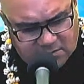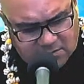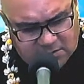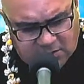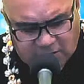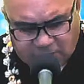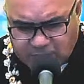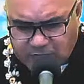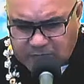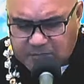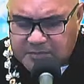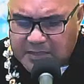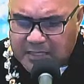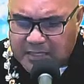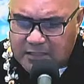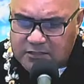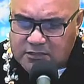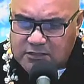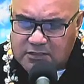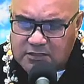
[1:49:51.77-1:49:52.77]
Different
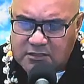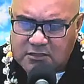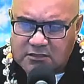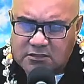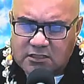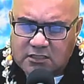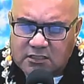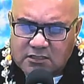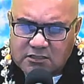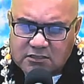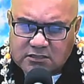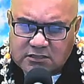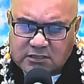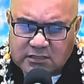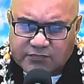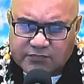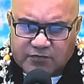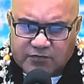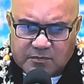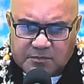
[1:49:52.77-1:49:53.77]
policies,
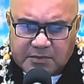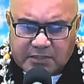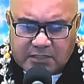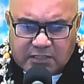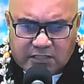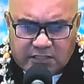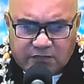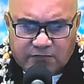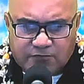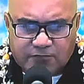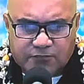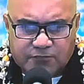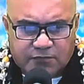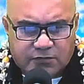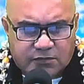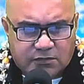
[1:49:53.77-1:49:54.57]
different belief.